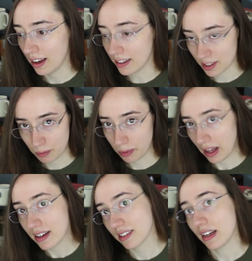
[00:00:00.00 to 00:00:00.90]
its
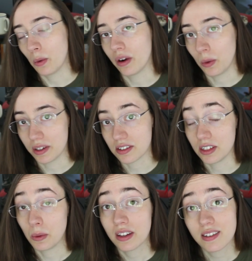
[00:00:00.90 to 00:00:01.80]
place, like what it wants
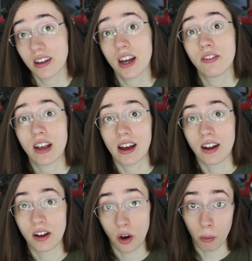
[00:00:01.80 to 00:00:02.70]
to do with its life. Can
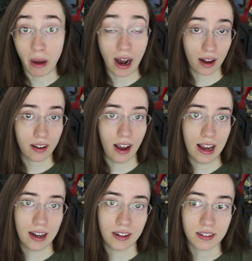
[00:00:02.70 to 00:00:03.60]
it go back
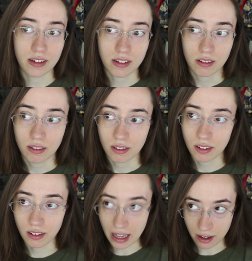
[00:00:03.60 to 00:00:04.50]
and
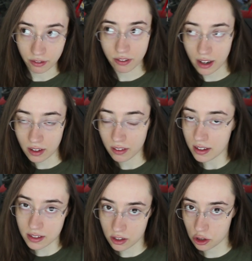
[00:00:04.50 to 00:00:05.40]
live in
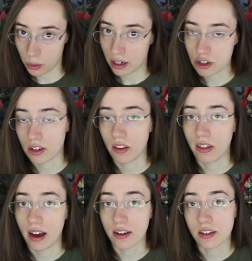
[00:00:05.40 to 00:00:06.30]
the situation
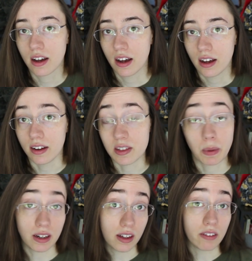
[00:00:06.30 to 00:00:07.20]
that it's
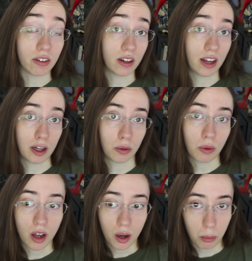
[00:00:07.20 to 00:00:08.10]
been given
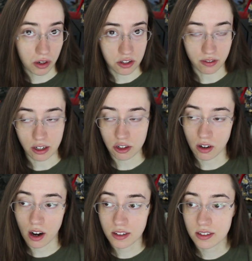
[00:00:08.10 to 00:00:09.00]
in
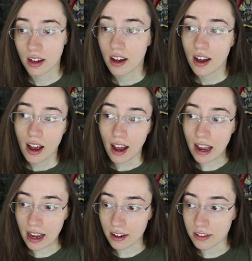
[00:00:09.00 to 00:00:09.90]
PreservationAux?
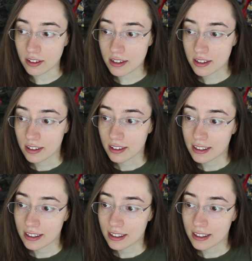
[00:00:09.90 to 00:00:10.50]
And